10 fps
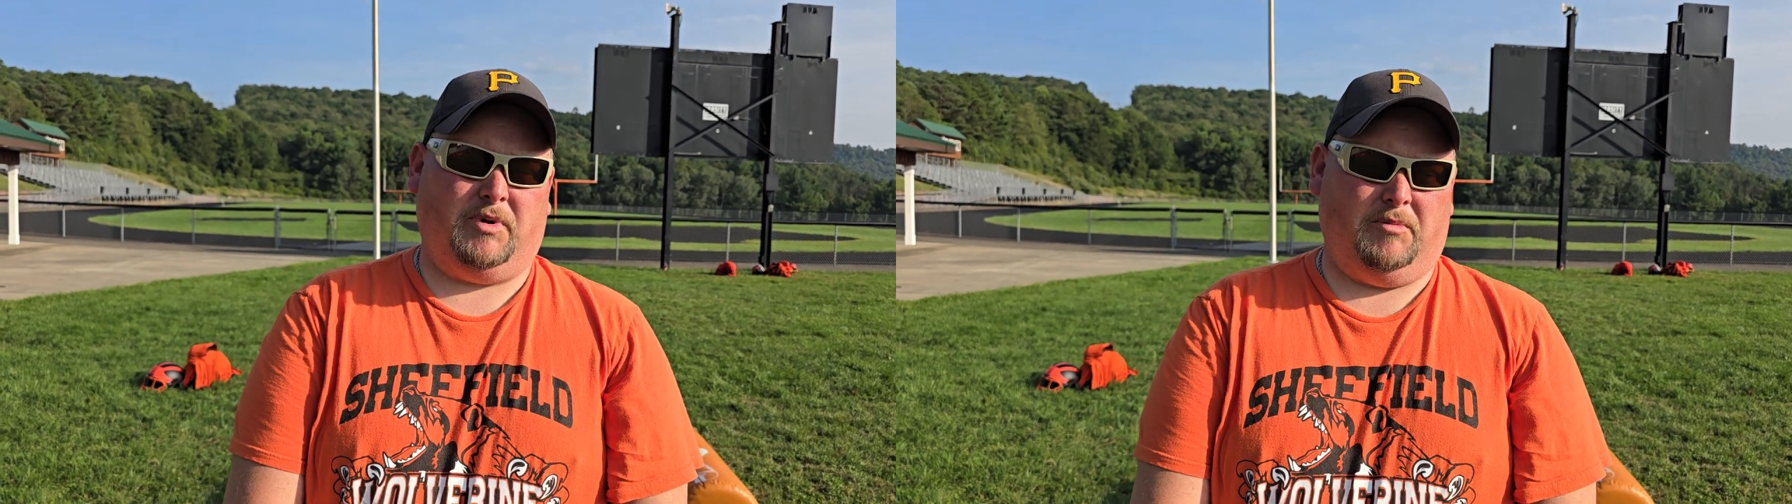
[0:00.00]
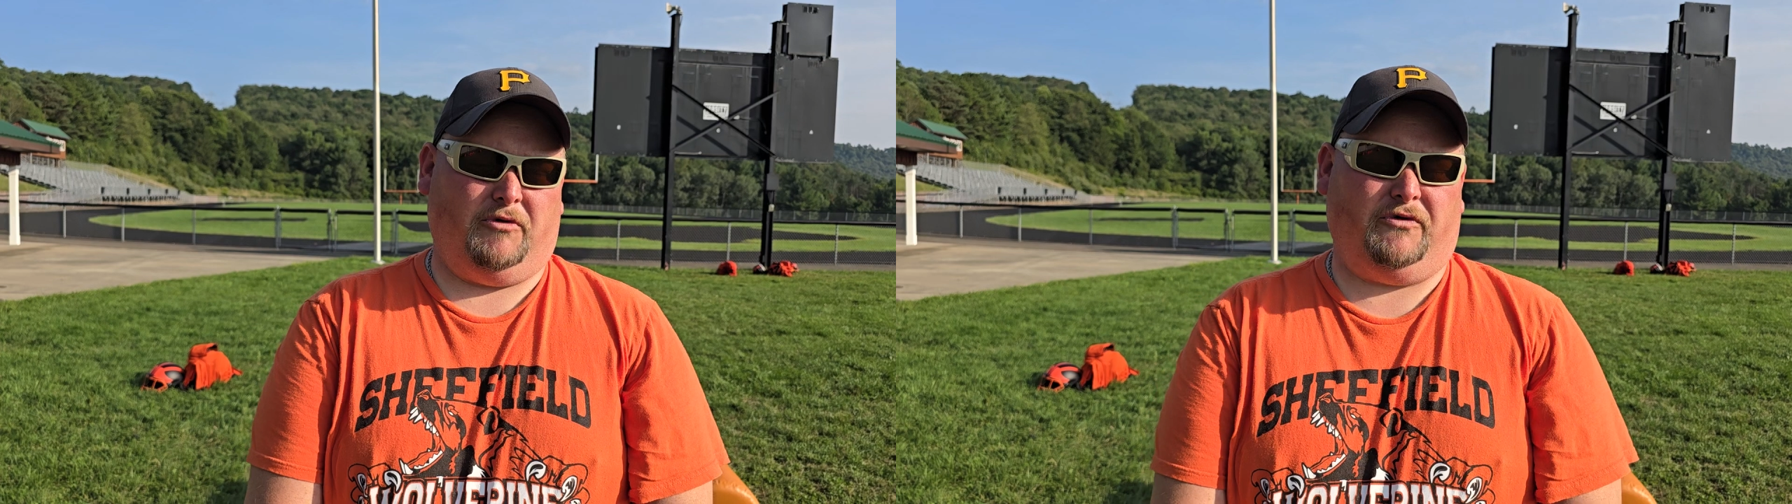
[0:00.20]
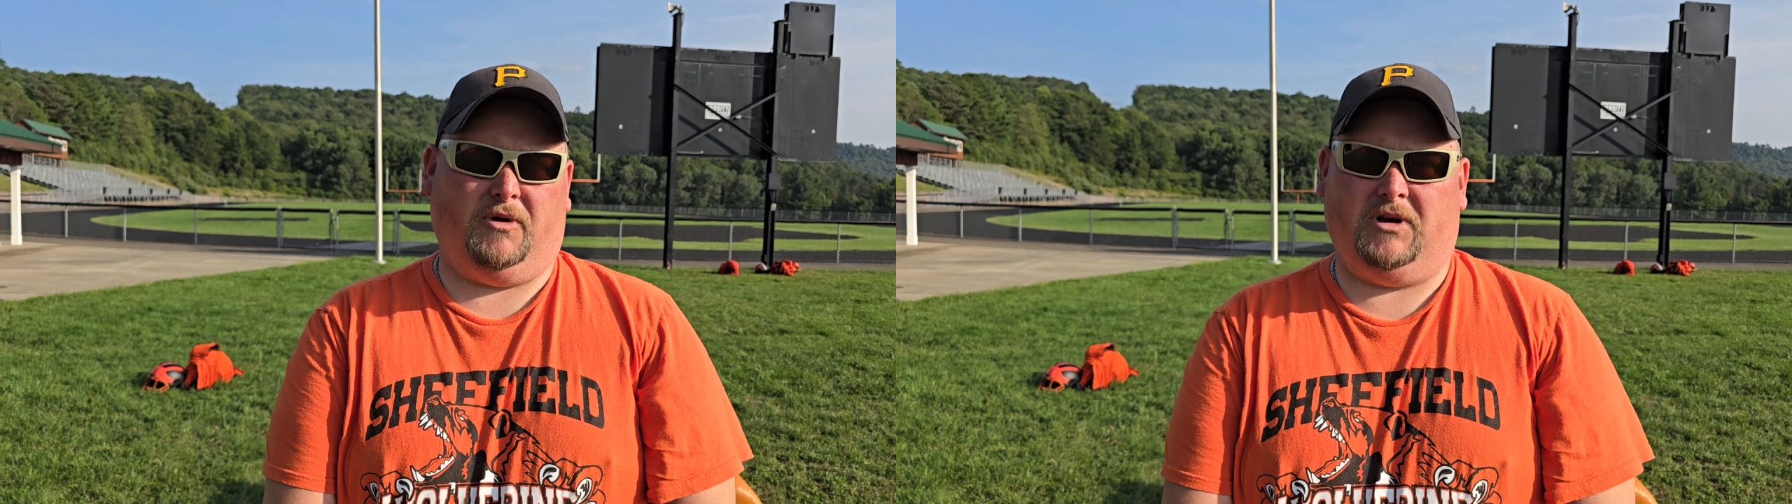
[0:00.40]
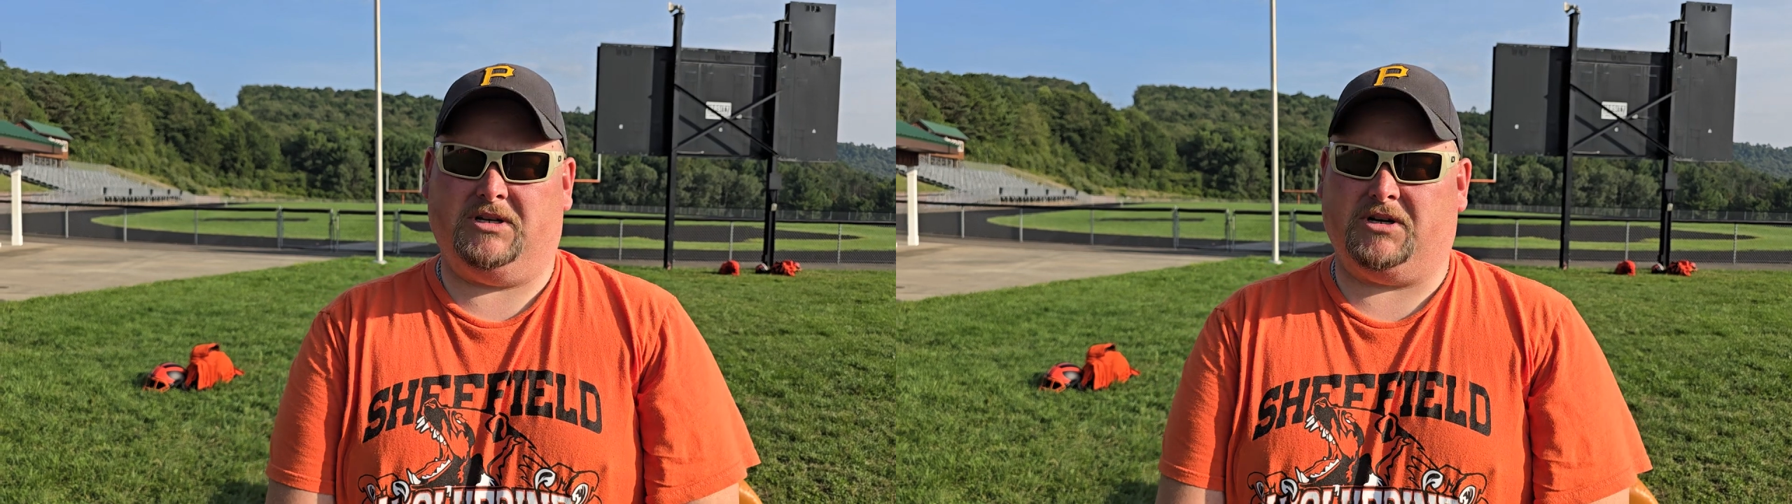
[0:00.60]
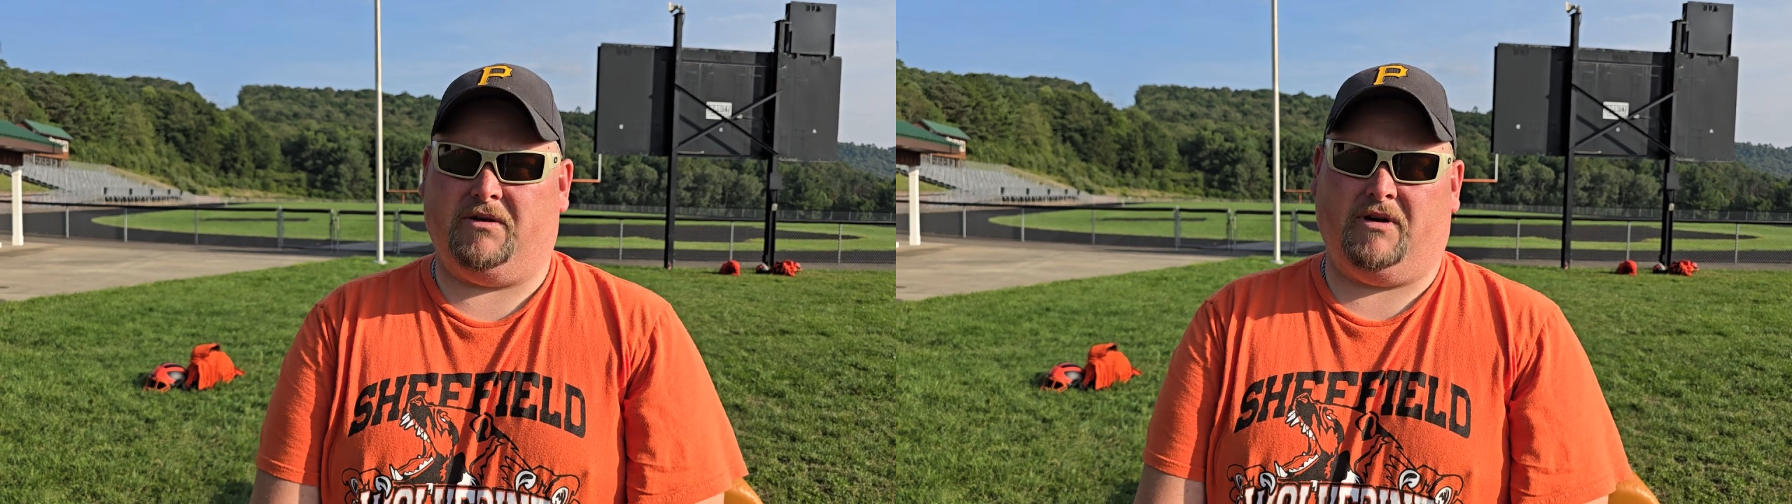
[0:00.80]
people feeling
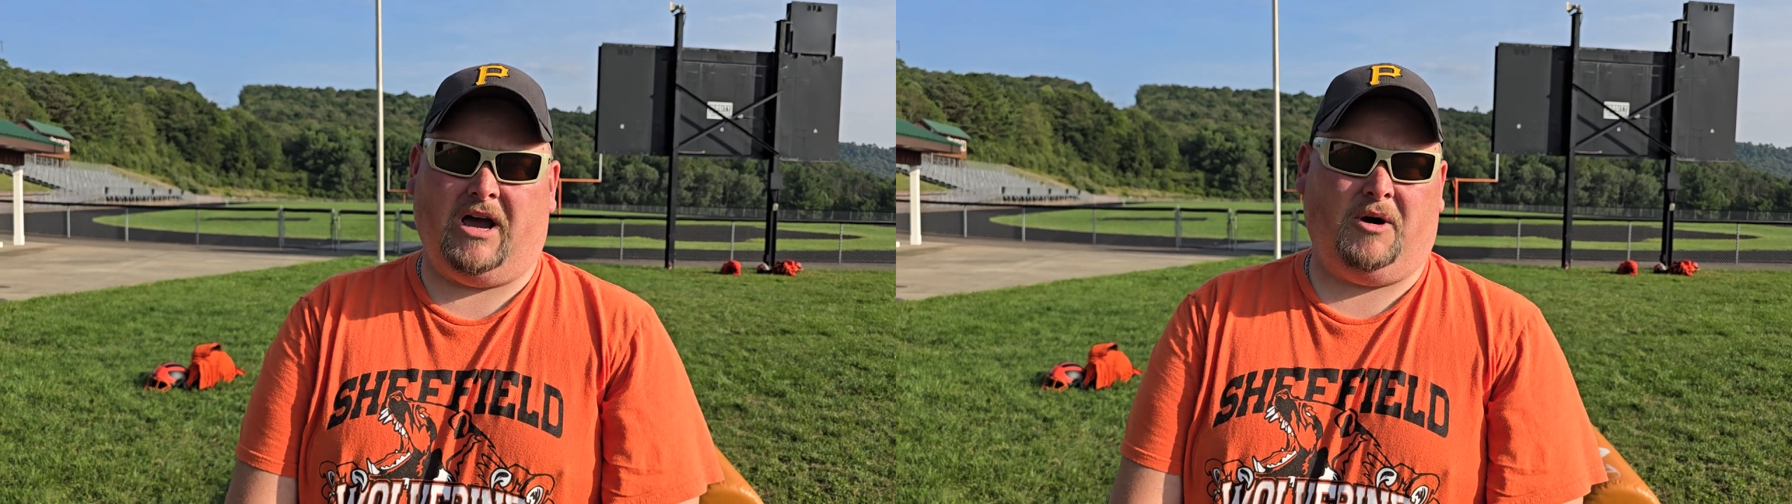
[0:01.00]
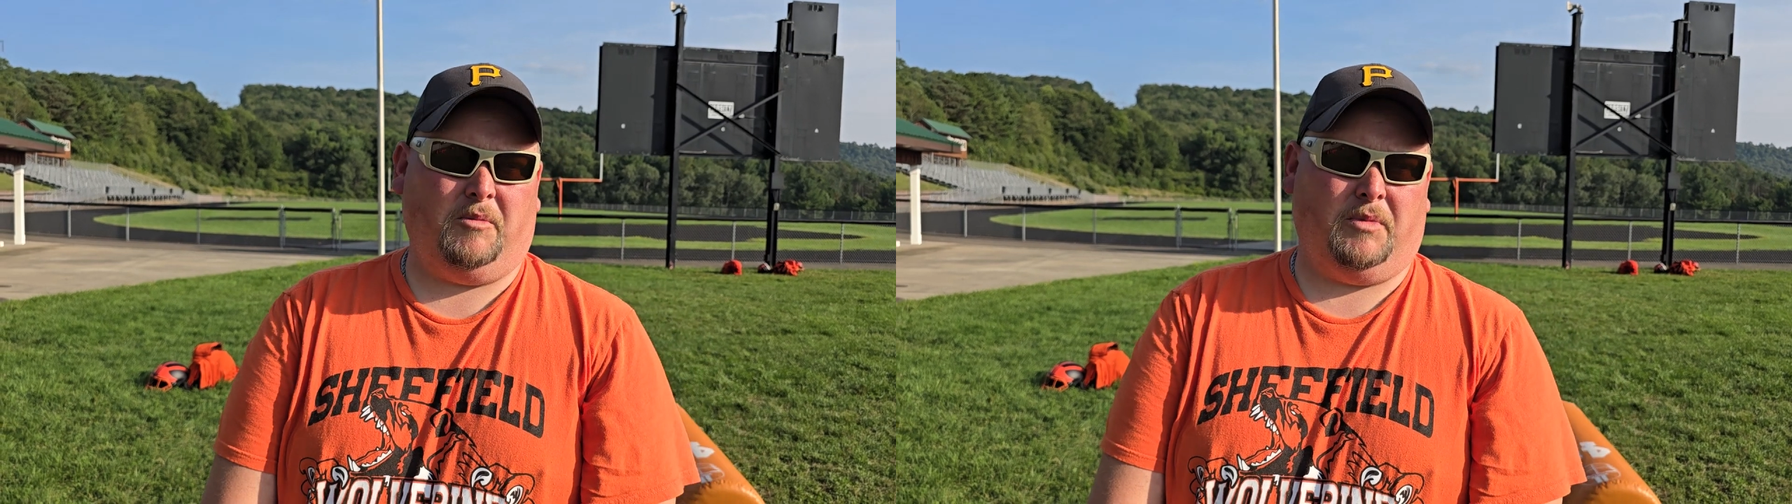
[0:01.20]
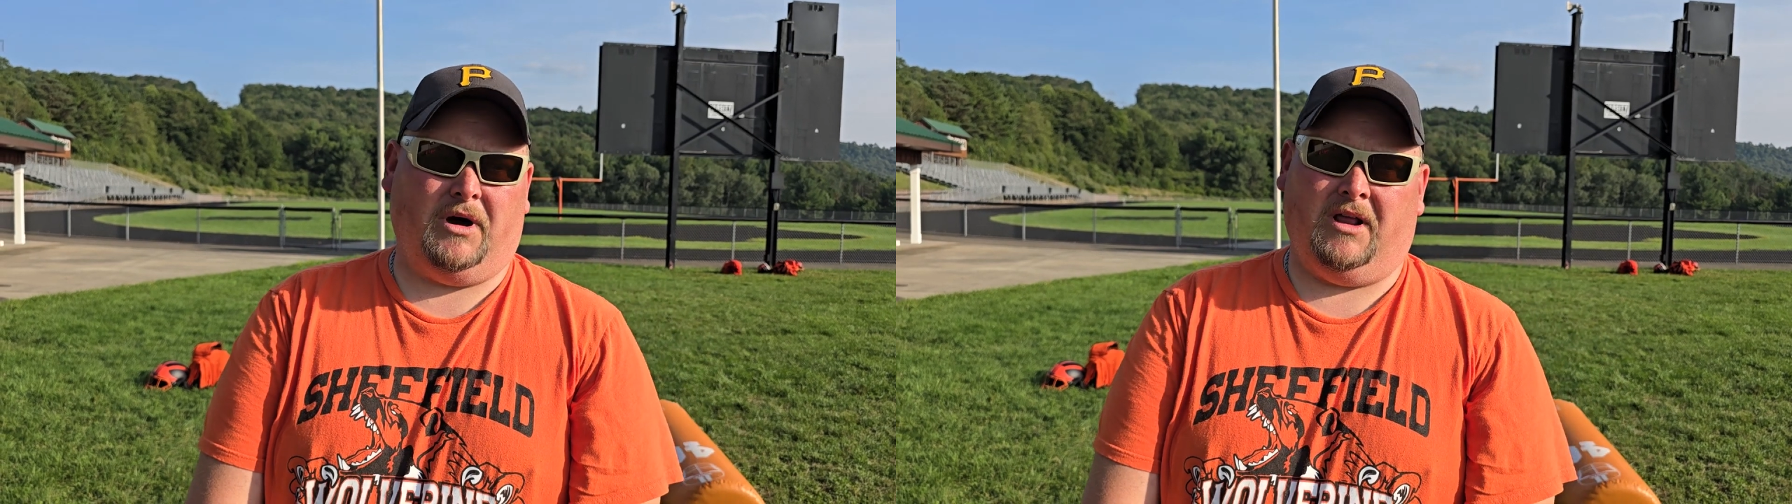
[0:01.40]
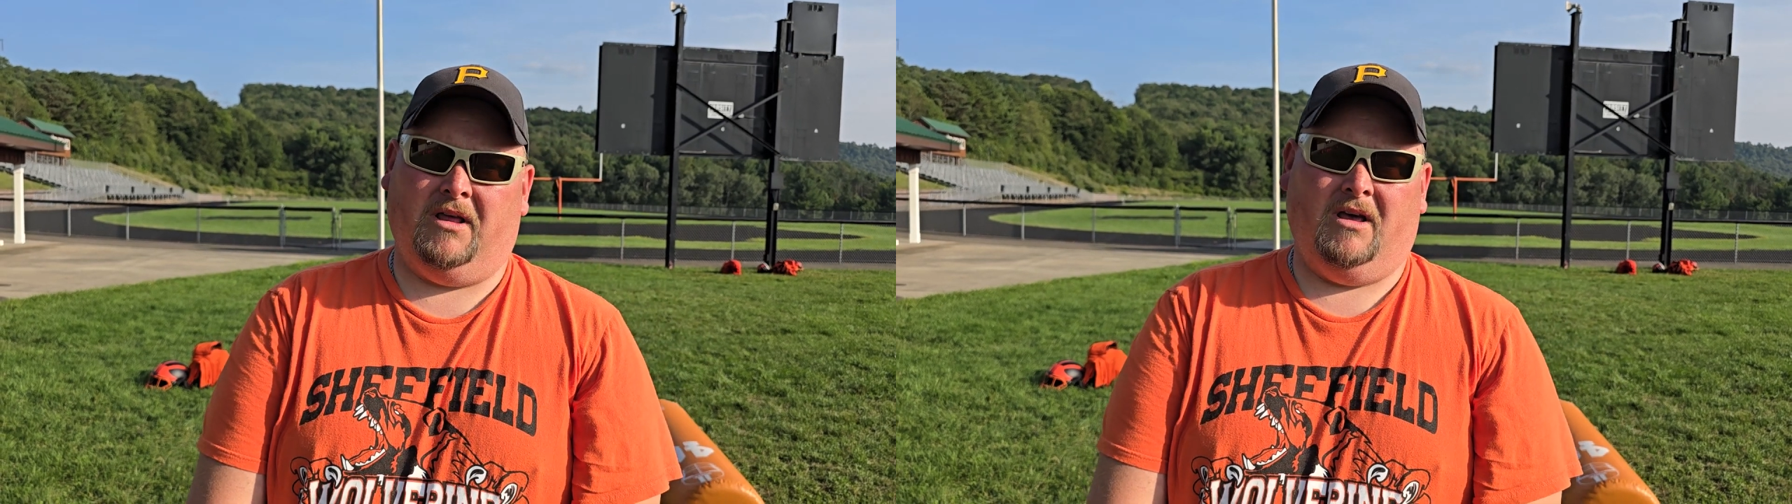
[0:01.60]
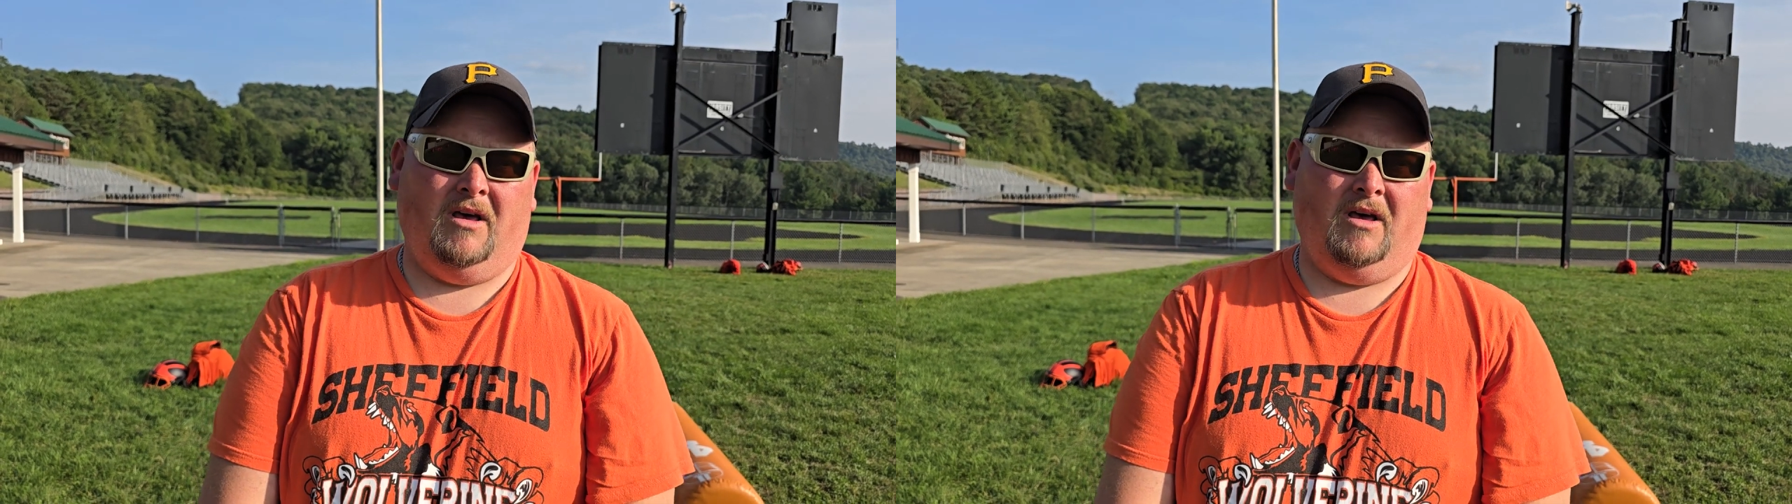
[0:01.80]
each other out, but